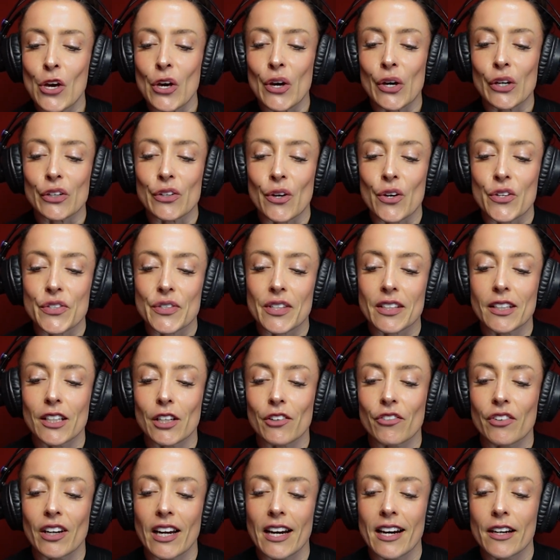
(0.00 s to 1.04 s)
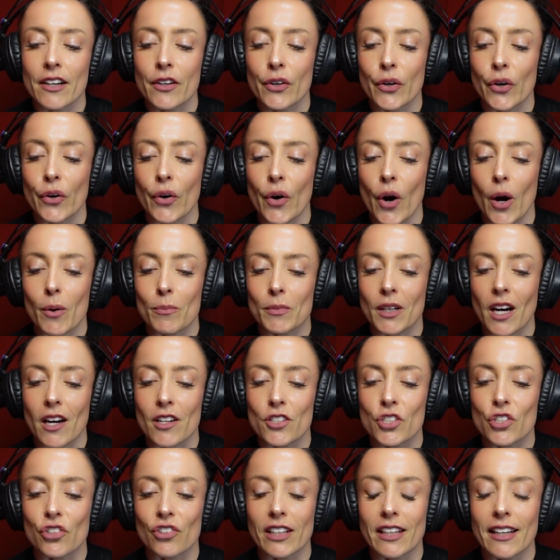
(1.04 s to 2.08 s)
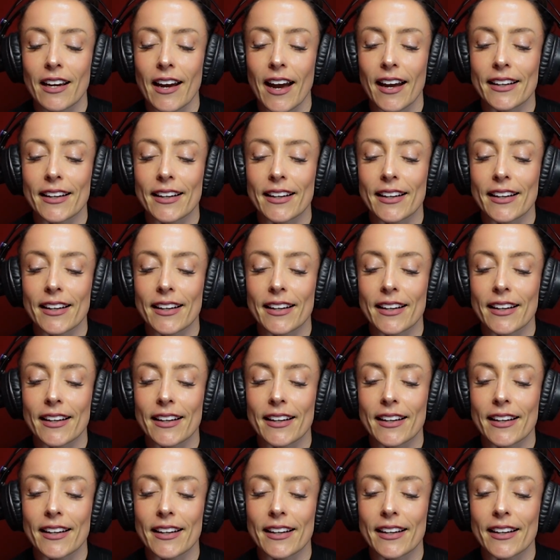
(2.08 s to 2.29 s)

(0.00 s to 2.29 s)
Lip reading: her nursing career, her home country,